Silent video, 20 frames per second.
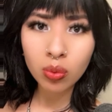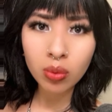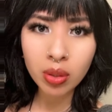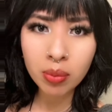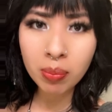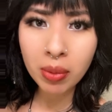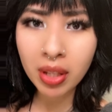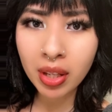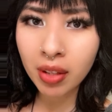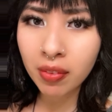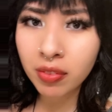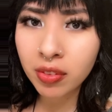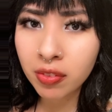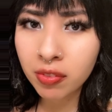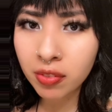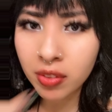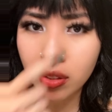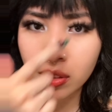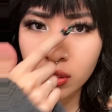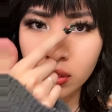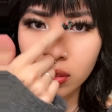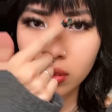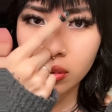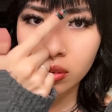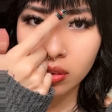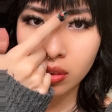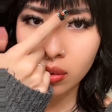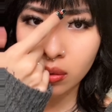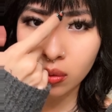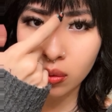I might have to fix
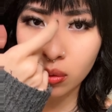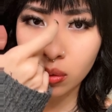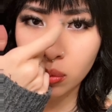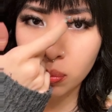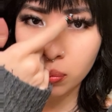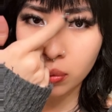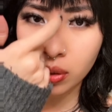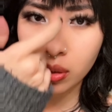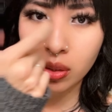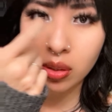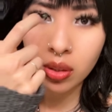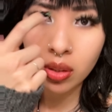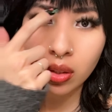it a little bit.